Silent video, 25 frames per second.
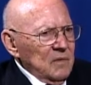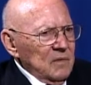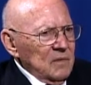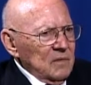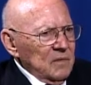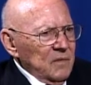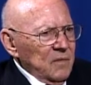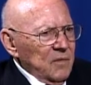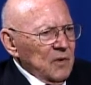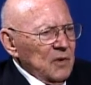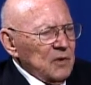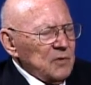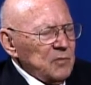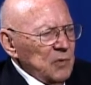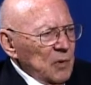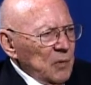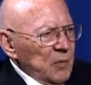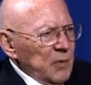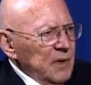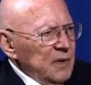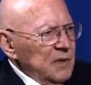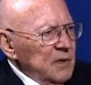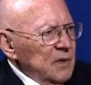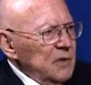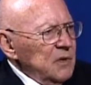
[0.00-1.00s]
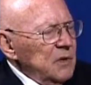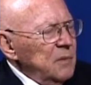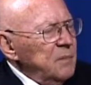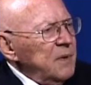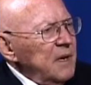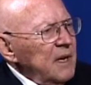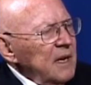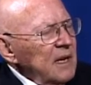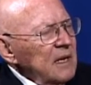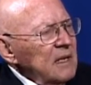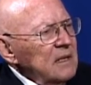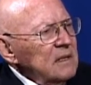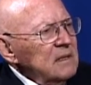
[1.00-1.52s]
First we went to
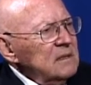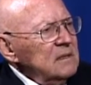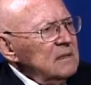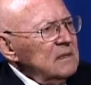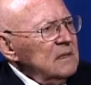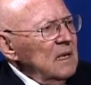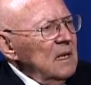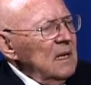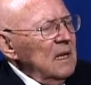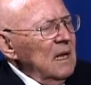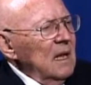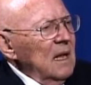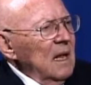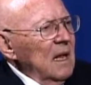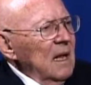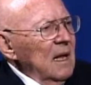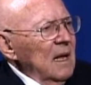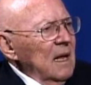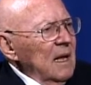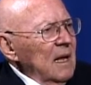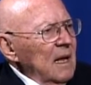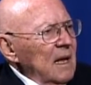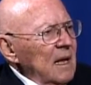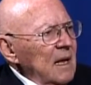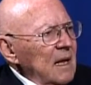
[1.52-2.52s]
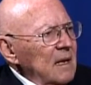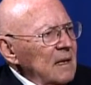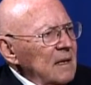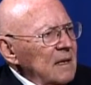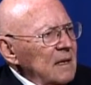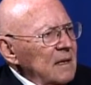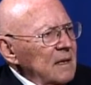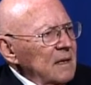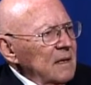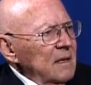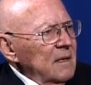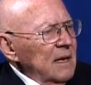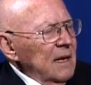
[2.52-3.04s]
Japan, in
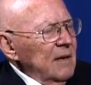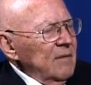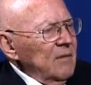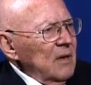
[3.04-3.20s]
a naval